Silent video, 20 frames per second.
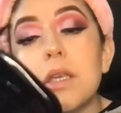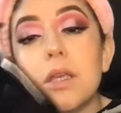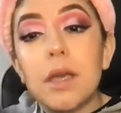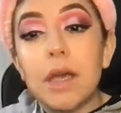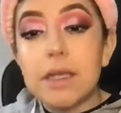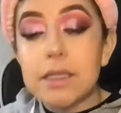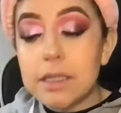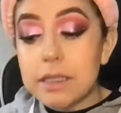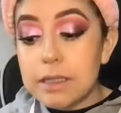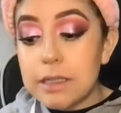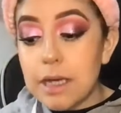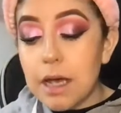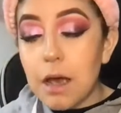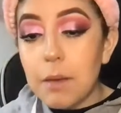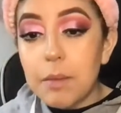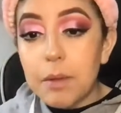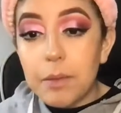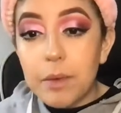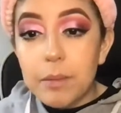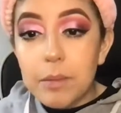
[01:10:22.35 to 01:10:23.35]
You guys can tell
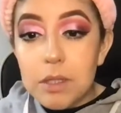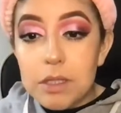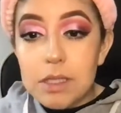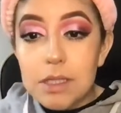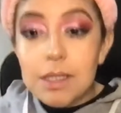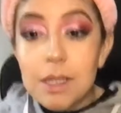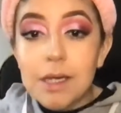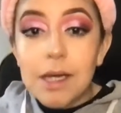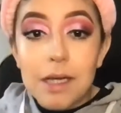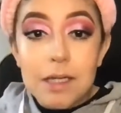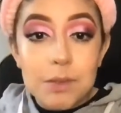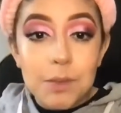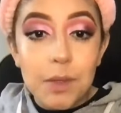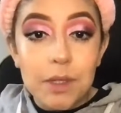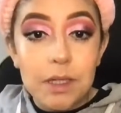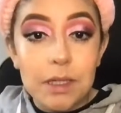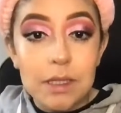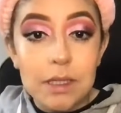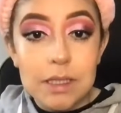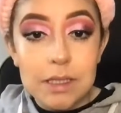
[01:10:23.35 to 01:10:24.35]
me what music you guys want
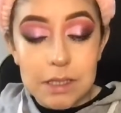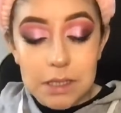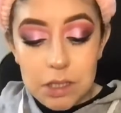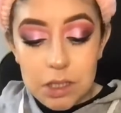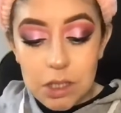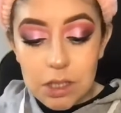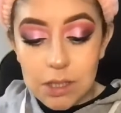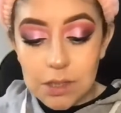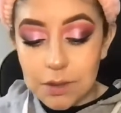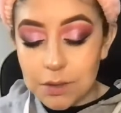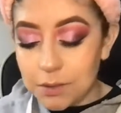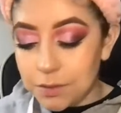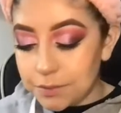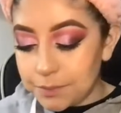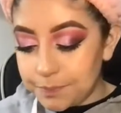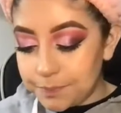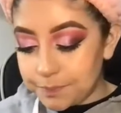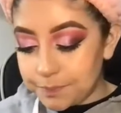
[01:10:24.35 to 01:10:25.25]
to listen to.